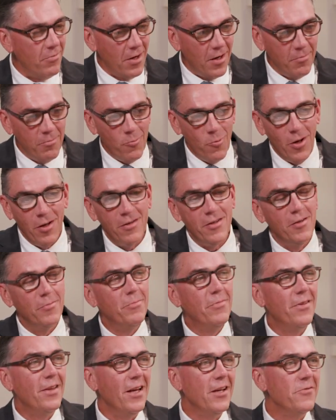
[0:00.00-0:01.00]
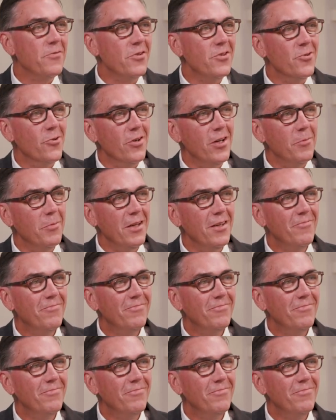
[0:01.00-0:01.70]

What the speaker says: Ram, welcome. Thanks for joining me.